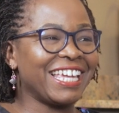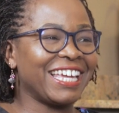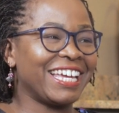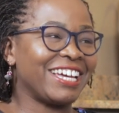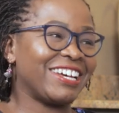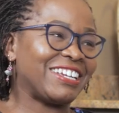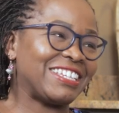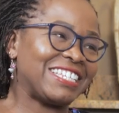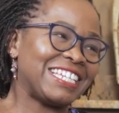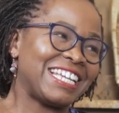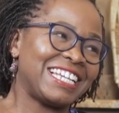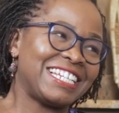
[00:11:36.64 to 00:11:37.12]

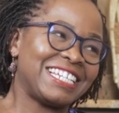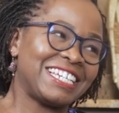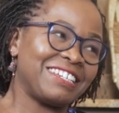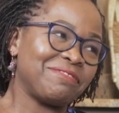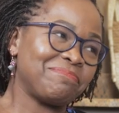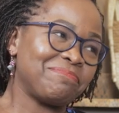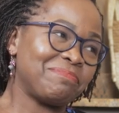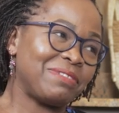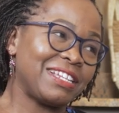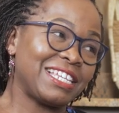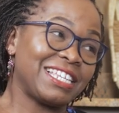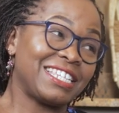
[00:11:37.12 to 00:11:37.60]
because
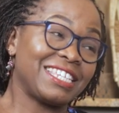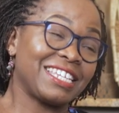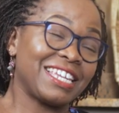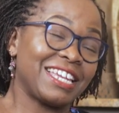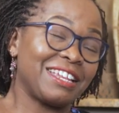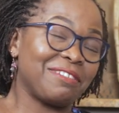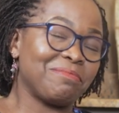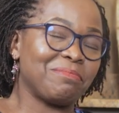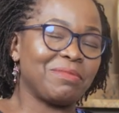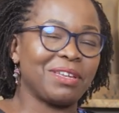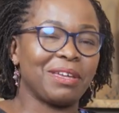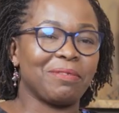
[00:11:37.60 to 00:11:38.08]
that place
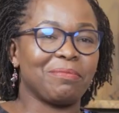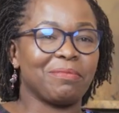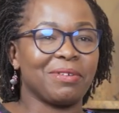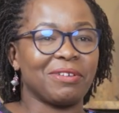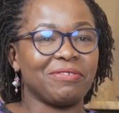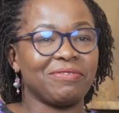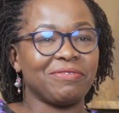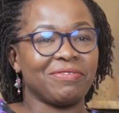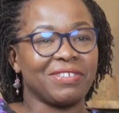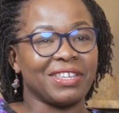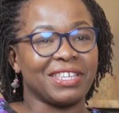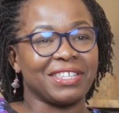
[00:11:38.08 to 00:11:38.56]
can be a
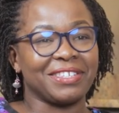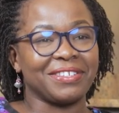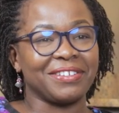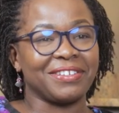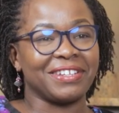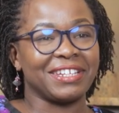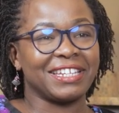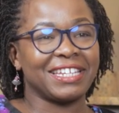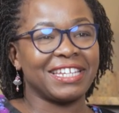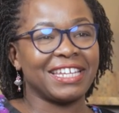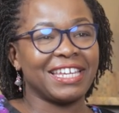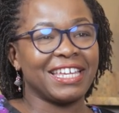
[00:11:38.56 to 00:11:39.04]
mafia
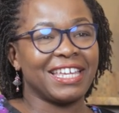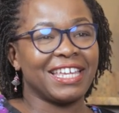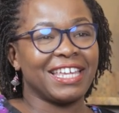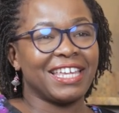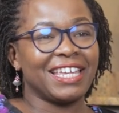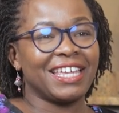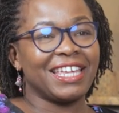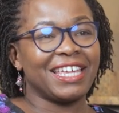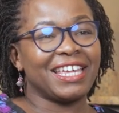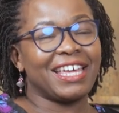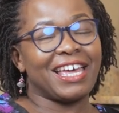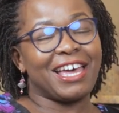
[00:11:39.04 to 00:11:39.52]
zone.
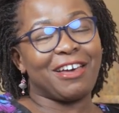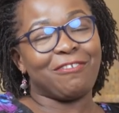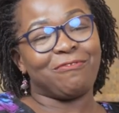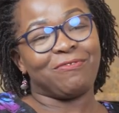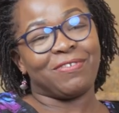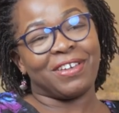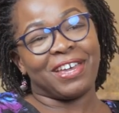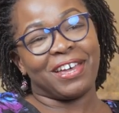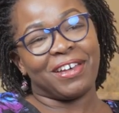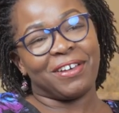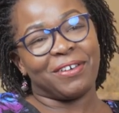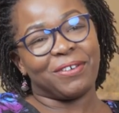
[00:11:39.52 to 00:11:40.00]

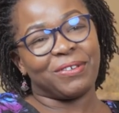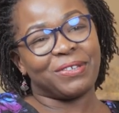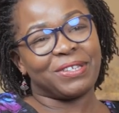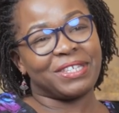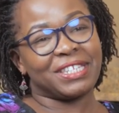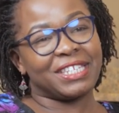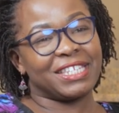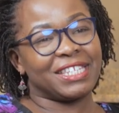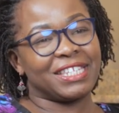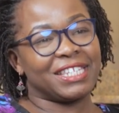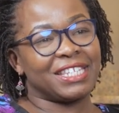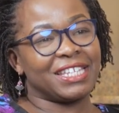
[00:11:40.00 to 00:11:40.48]
Mafia
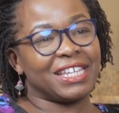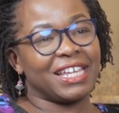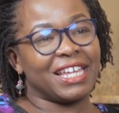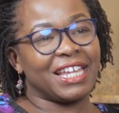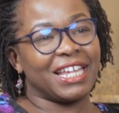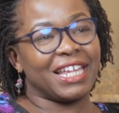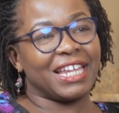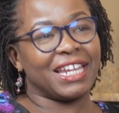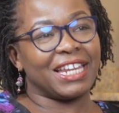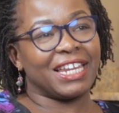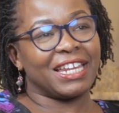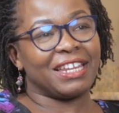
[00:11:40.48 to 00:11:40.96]
House
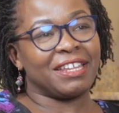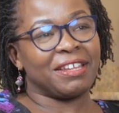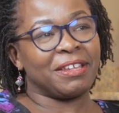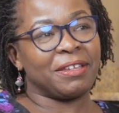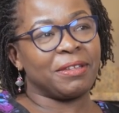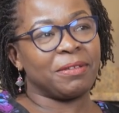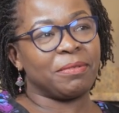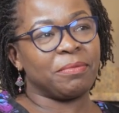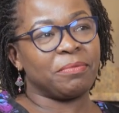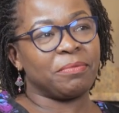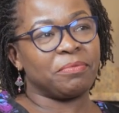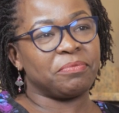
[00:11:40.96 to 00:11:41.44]

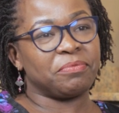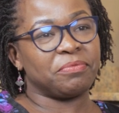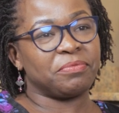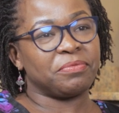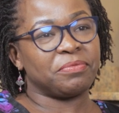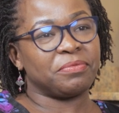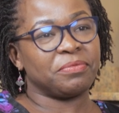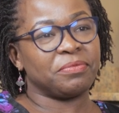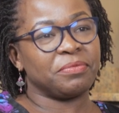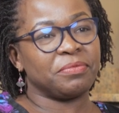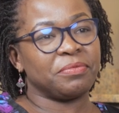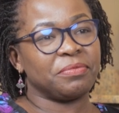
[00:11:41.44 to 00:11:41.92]

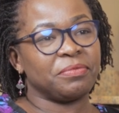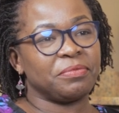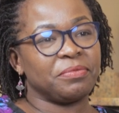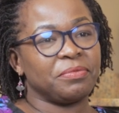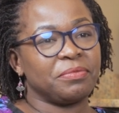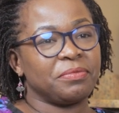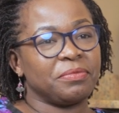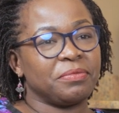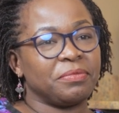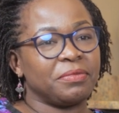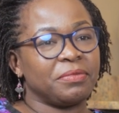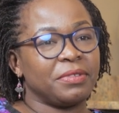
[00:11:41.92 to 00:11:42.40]
and...
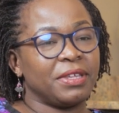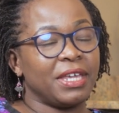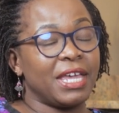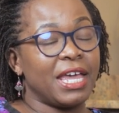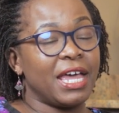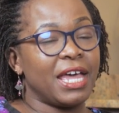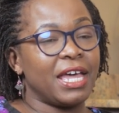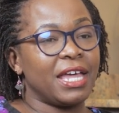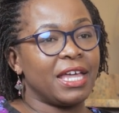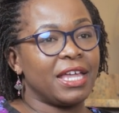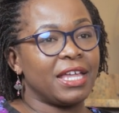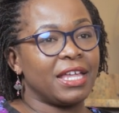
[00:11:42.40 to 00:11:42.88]

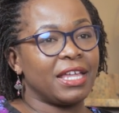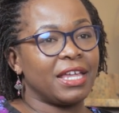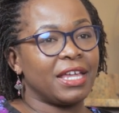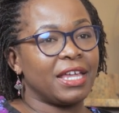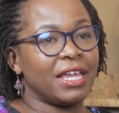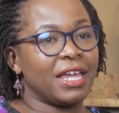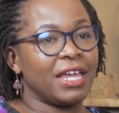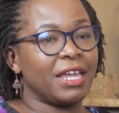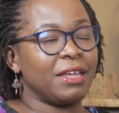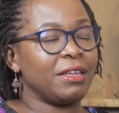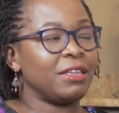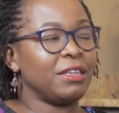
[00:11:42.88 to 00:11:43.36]
yeah,
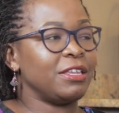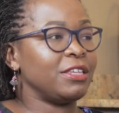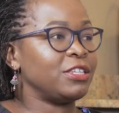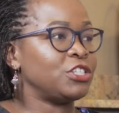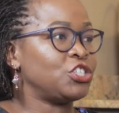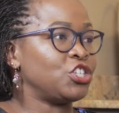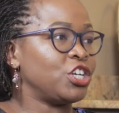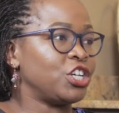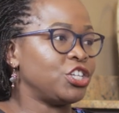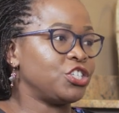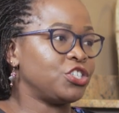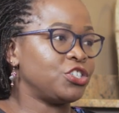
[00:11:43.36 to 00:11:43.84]
I
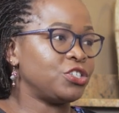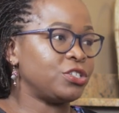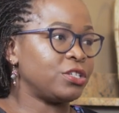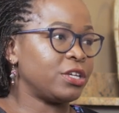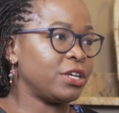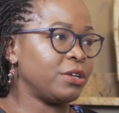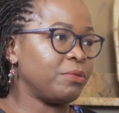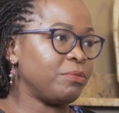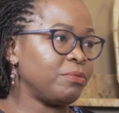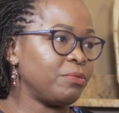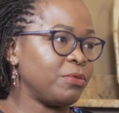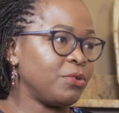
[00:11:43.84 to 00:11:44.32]
changed.
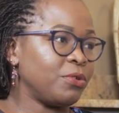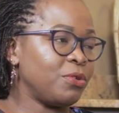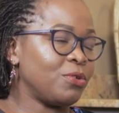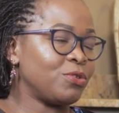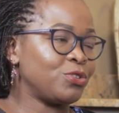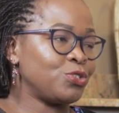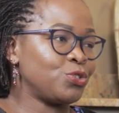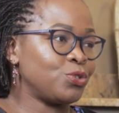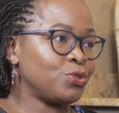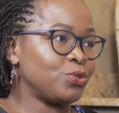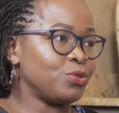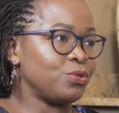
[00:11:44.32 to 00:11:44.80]
I go
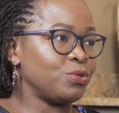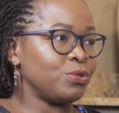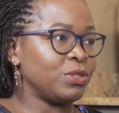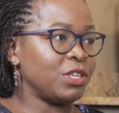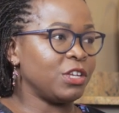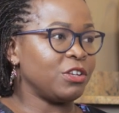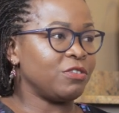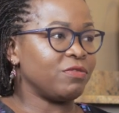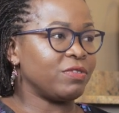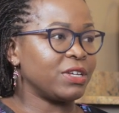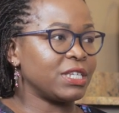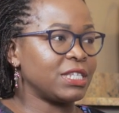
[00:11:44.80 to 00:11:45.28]
to
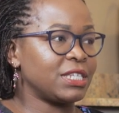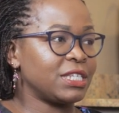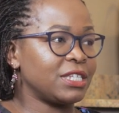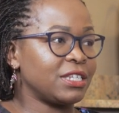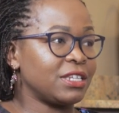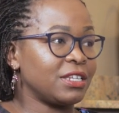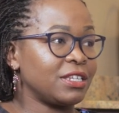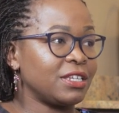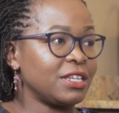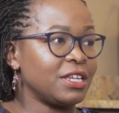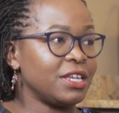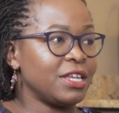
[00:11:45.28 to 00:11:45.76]
the
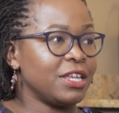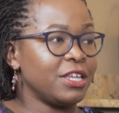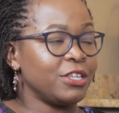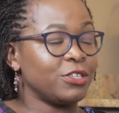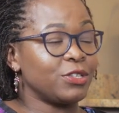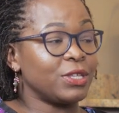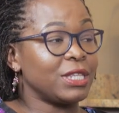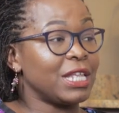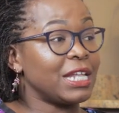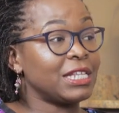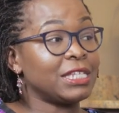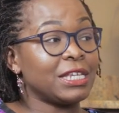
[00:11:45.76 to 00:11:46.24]
university.
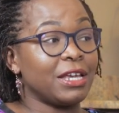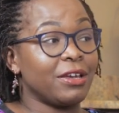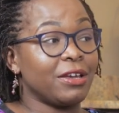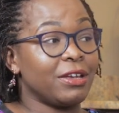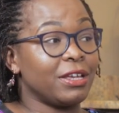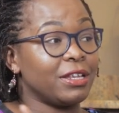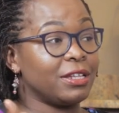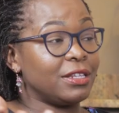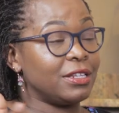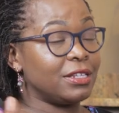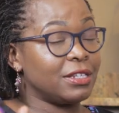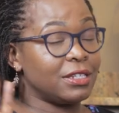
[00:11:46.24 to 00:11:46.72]
So that's how
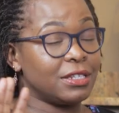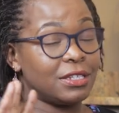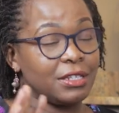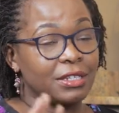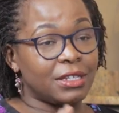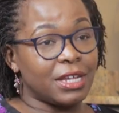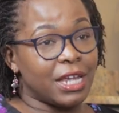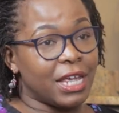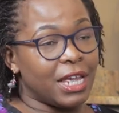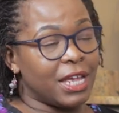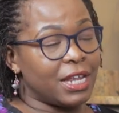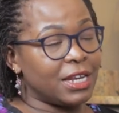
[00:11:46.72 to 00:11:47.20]
I
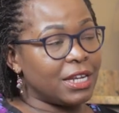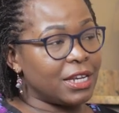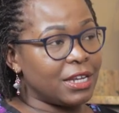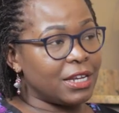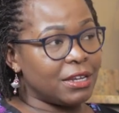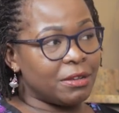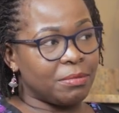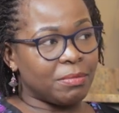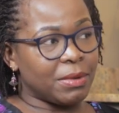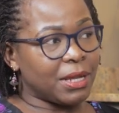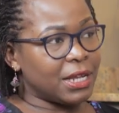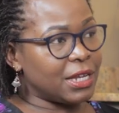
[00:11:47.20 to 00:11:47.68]

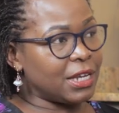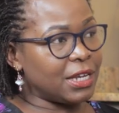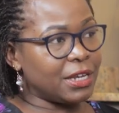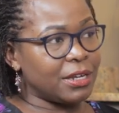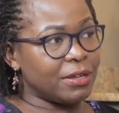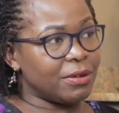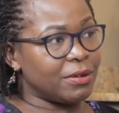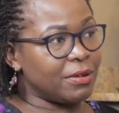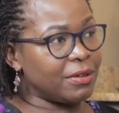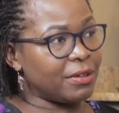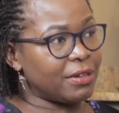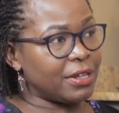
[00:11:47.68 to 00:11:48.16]
ended my
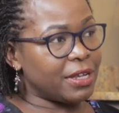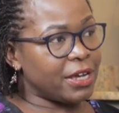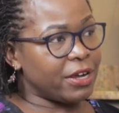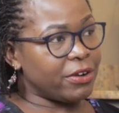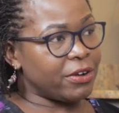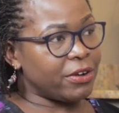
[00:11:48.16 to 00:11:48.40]
clinical